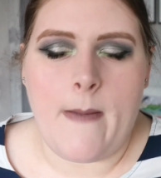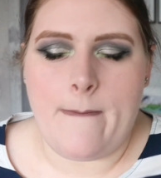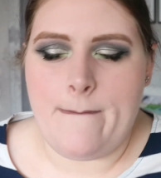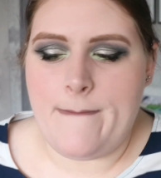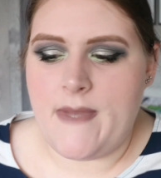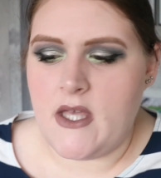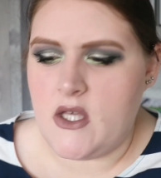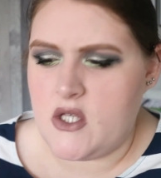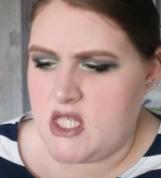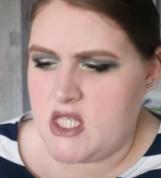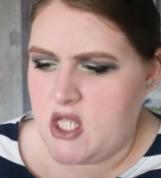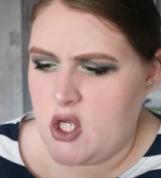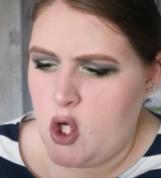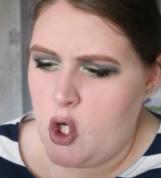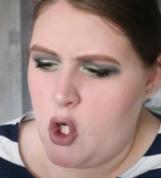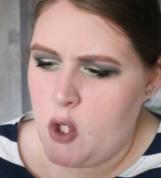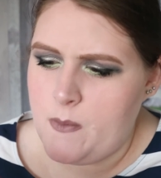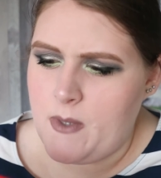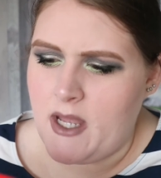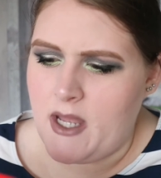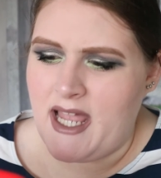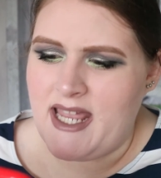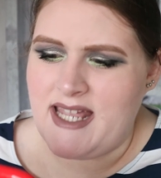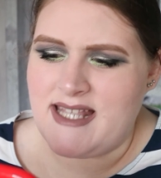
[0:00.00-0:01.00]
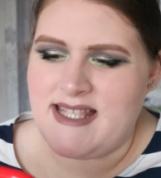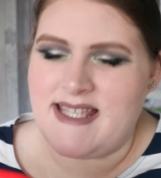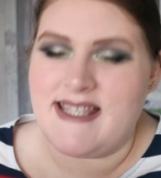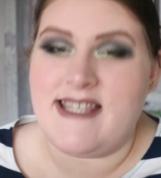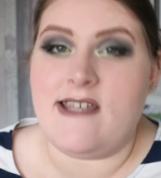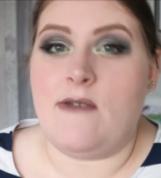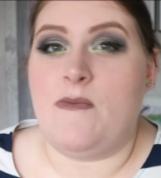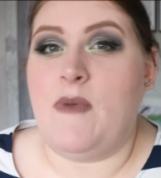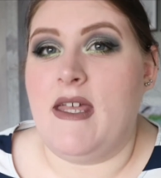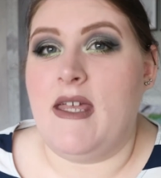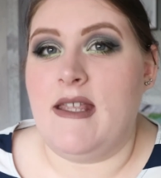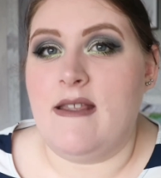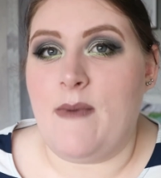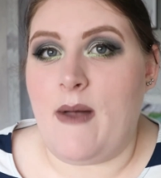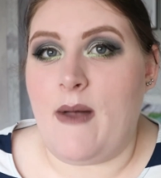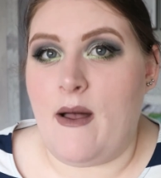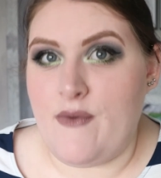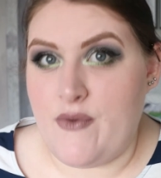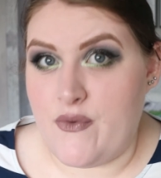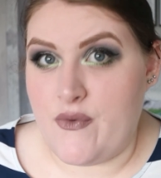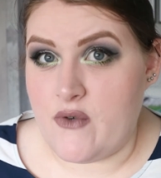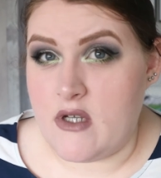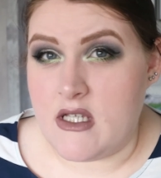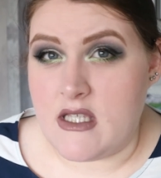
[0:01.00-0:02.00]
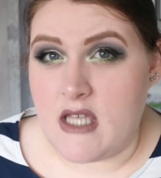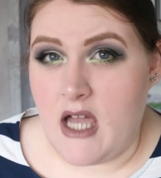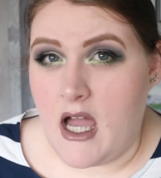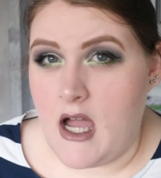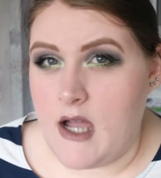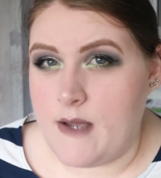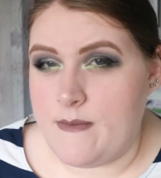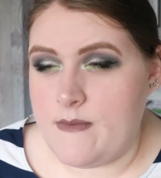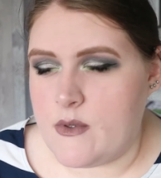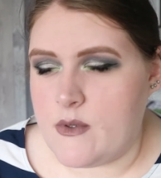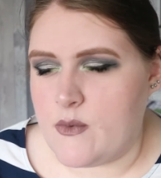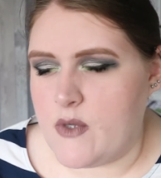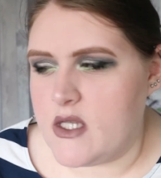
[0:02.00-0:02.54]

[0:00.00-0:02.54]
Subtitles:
build it up. I had to dip in about 3 times,